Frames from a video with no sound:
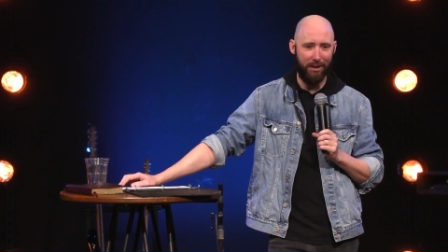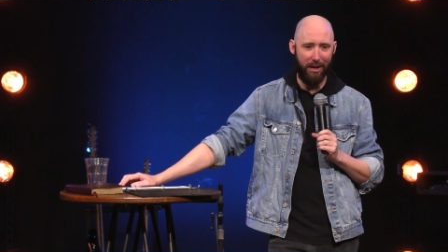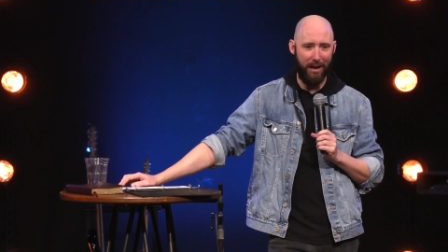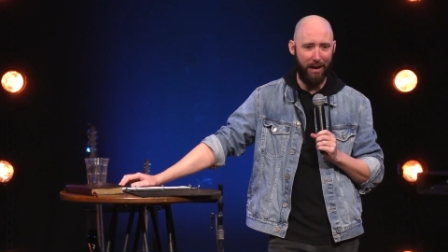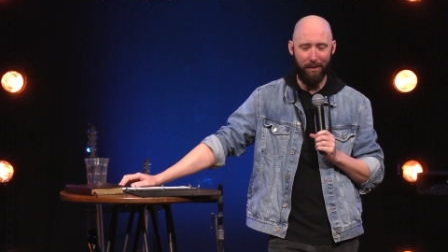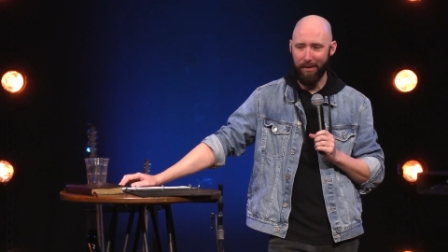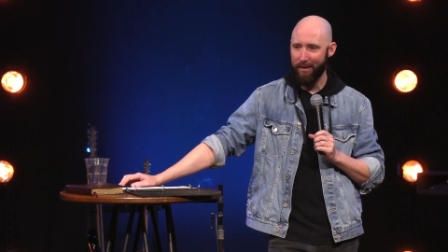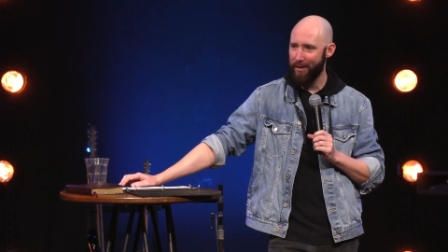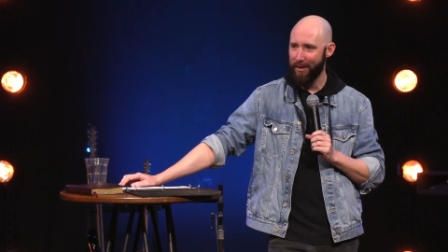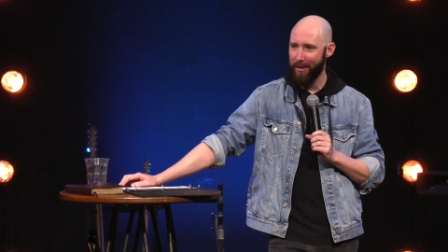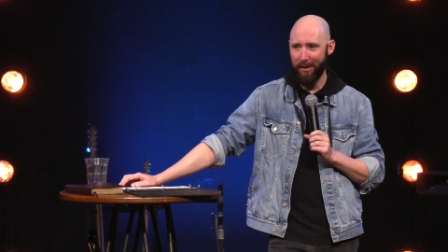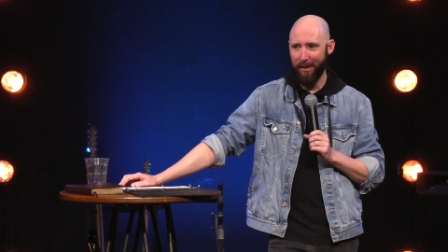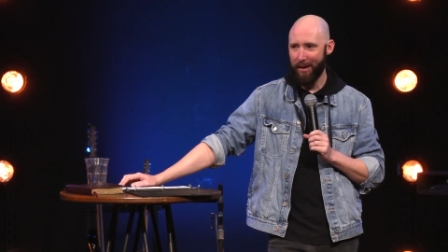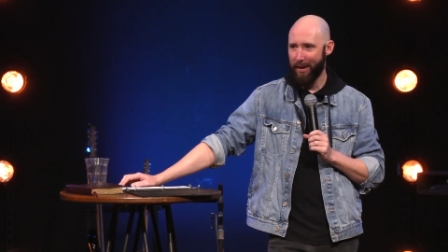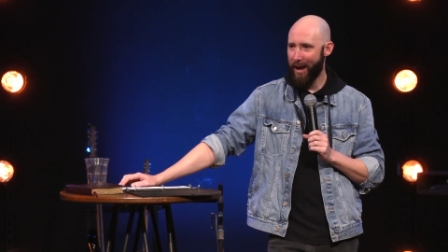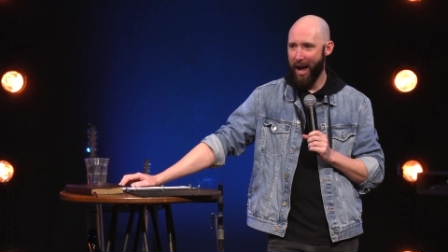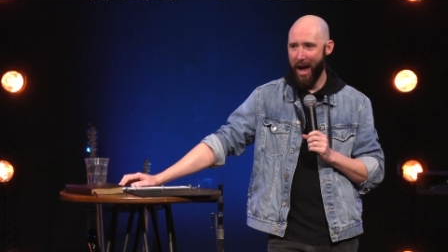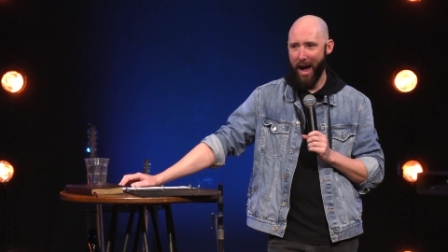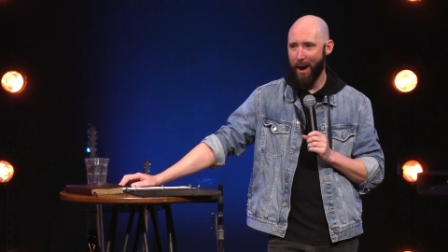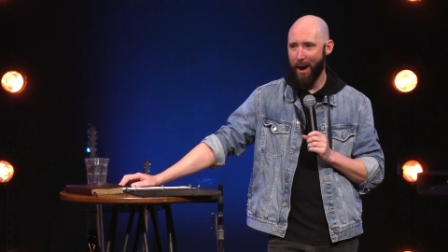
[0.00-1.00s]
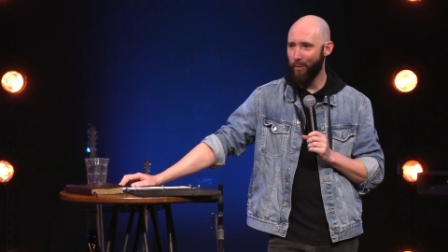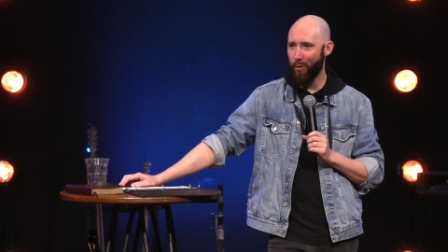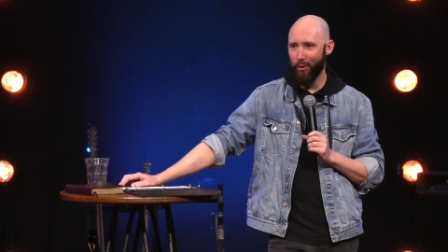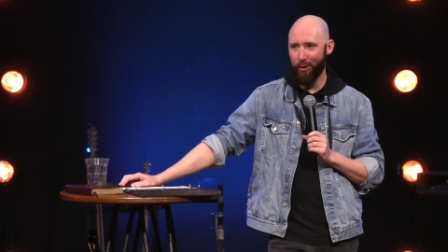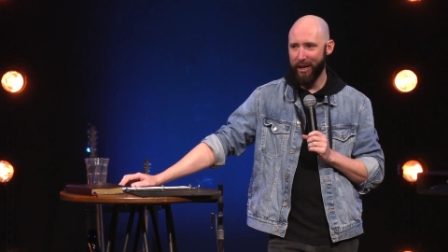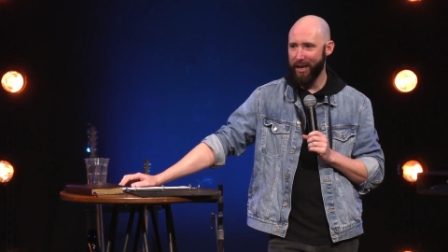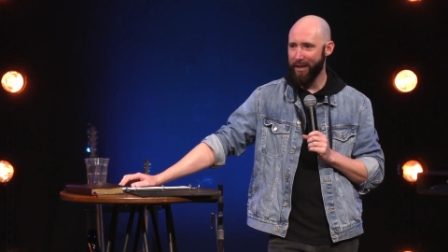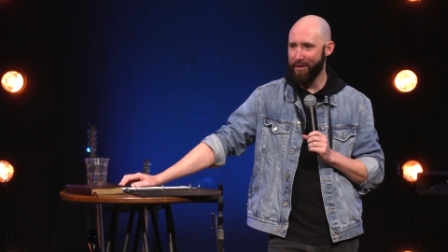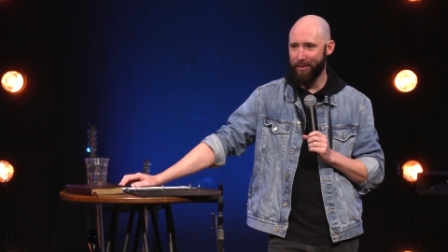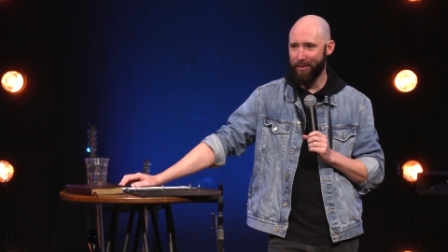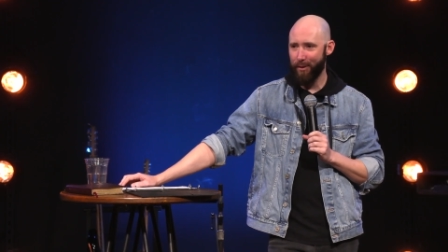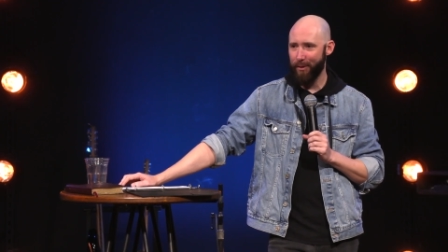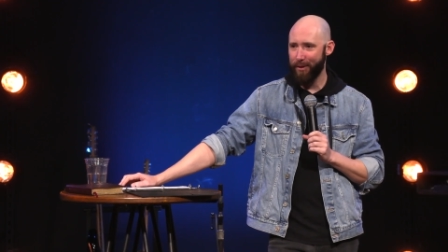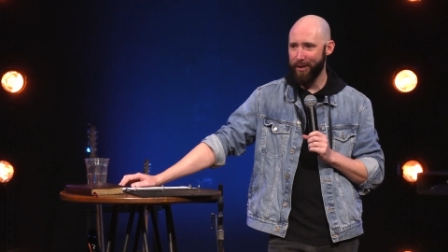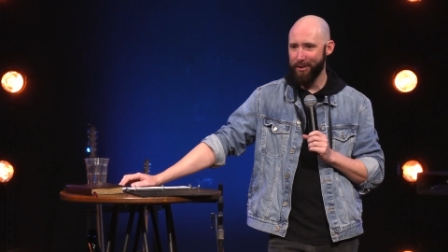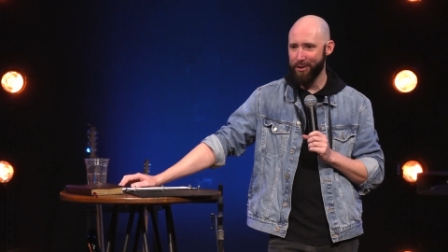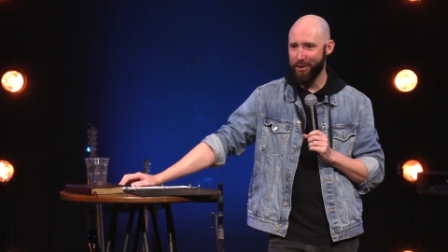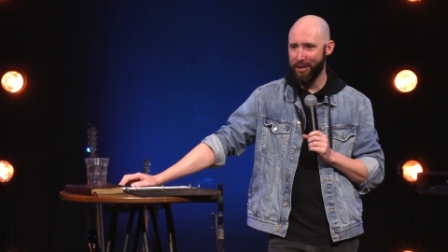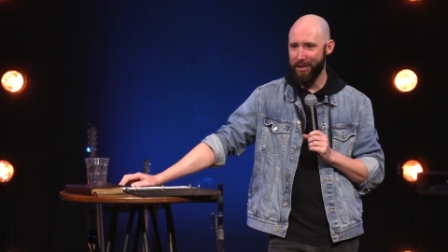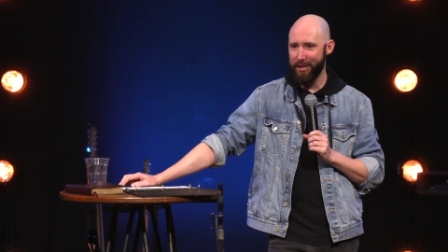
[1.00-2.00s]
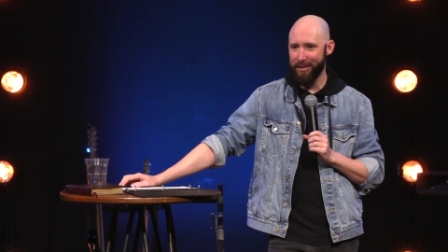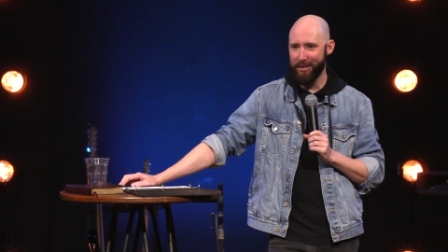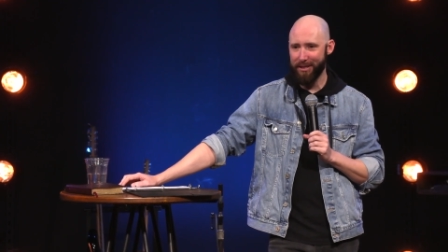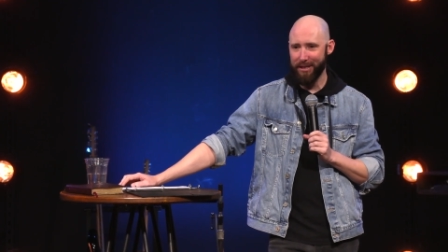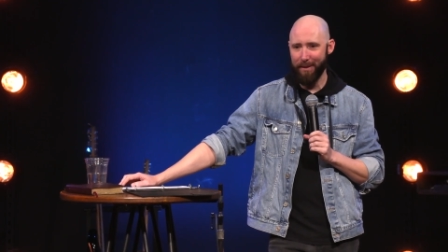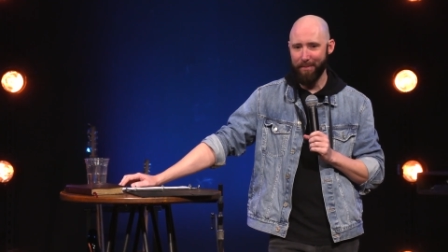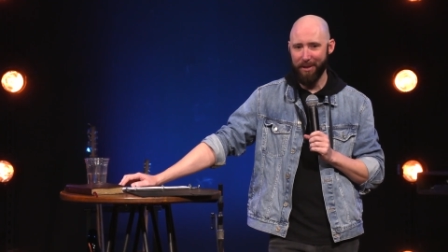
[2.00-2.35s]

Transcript: I, I will get through it in Jesus' name.